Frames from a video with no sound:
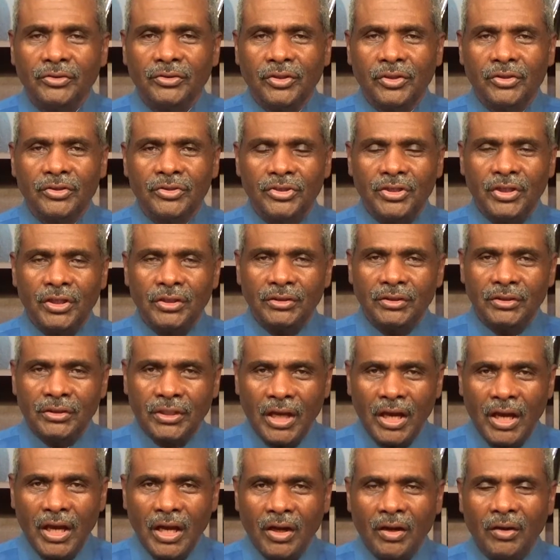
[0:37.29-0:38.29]
The
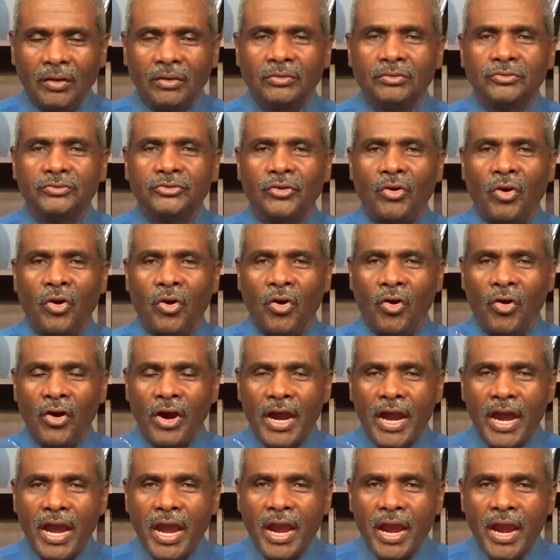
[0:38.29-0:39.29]
Gentiles are
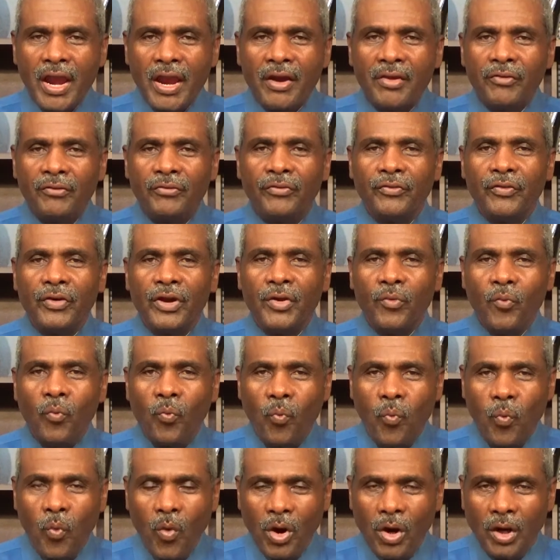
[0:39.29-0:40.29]

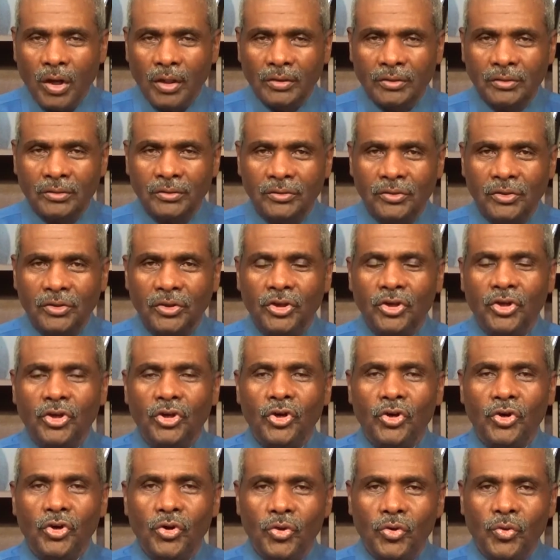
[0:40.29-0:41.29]
everyone
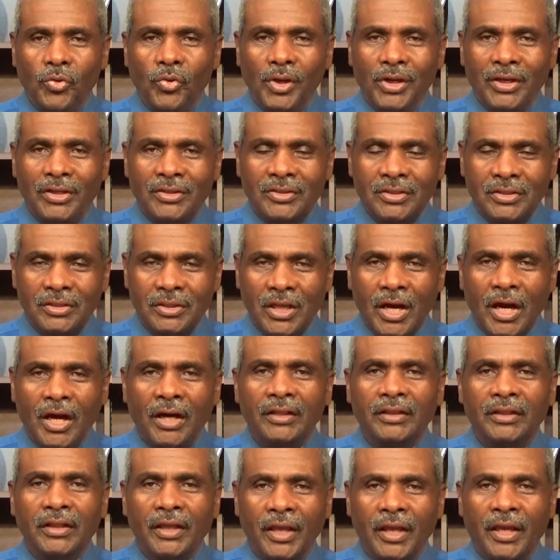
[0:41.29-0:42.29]
who is
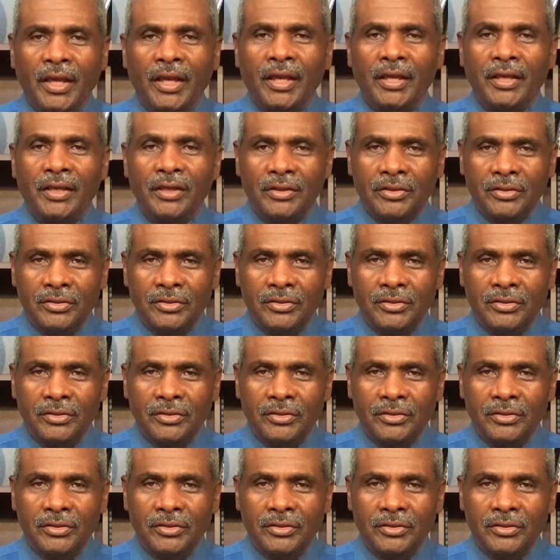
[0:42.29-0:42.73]
not a